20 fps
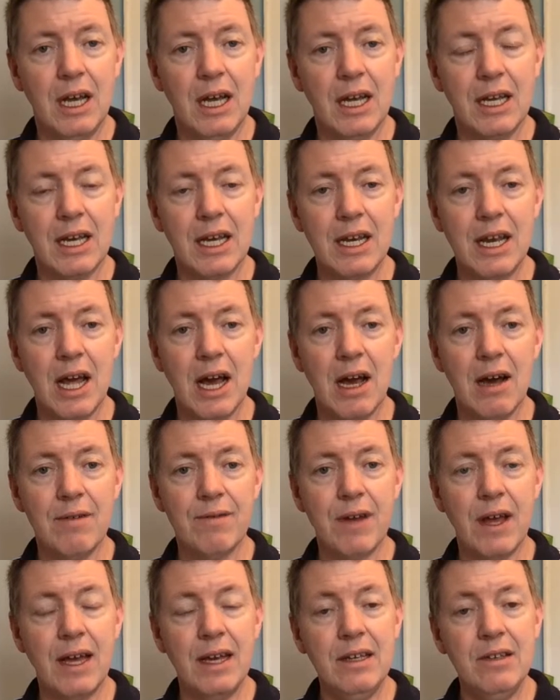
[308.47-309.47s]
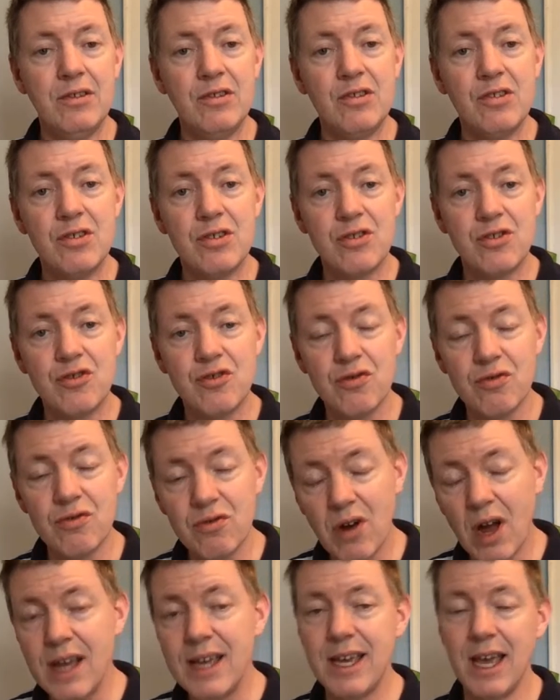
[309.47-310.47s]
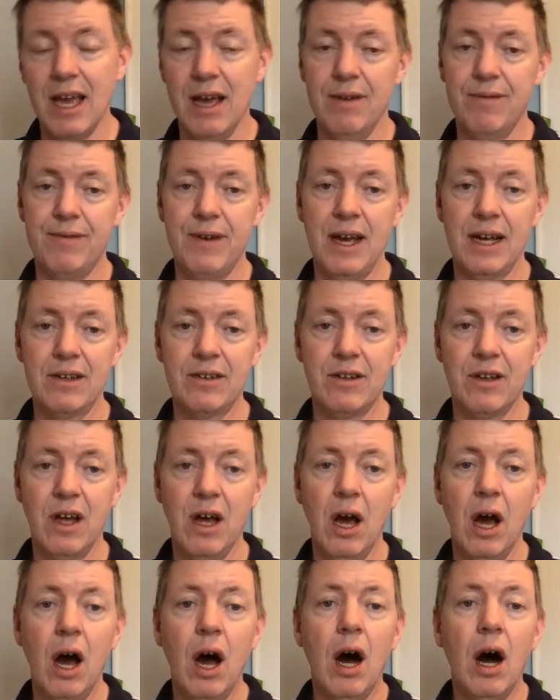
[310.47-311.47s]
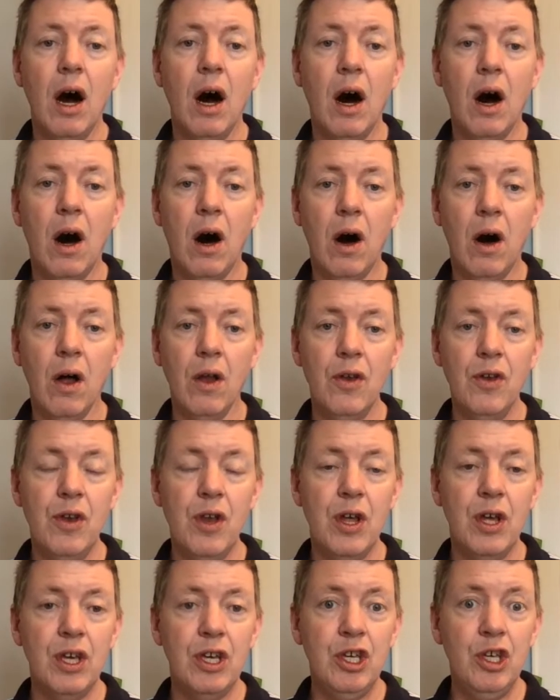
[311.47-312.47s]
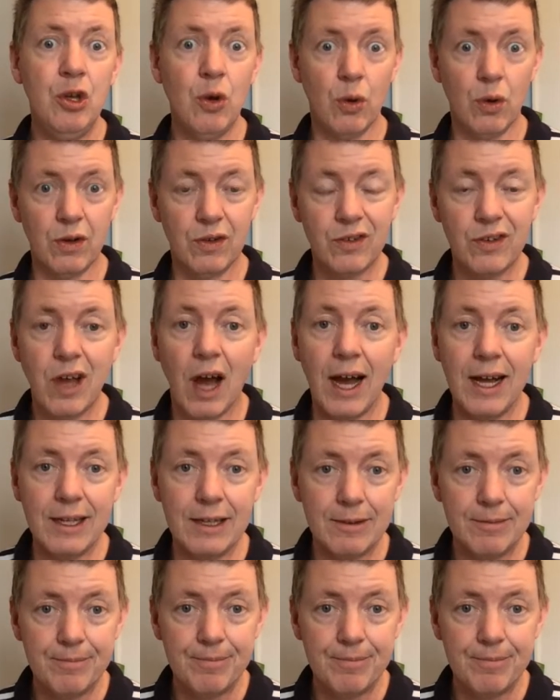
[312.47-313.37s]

can have a striking effect on your style.